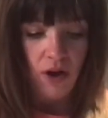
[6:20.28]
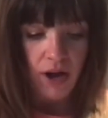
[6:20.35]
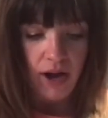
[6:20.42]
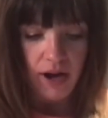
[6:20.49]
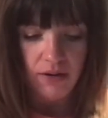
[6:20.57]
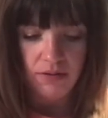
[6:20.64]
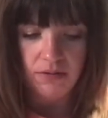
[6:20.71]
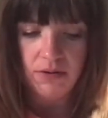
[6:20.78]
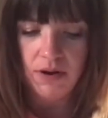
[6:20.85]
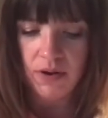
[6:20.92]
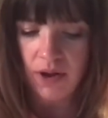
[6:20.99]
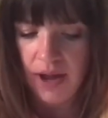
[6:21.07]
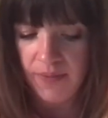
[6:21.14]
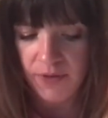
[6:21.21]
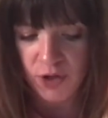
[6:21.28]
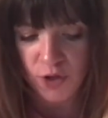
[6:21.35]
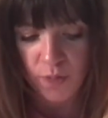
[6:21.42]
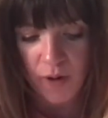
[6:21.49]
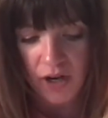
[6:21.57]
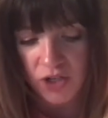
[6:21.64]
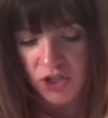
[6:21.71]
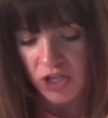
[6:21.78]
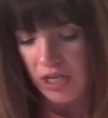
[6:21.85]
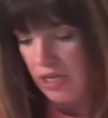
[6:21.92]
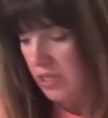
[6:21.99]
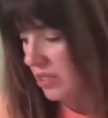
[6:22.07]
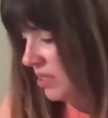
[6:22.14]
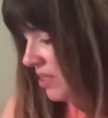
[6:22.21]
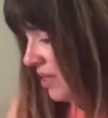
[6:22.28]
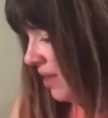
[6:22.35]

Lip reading: lot. Okay, there's a pair of jeans. Let's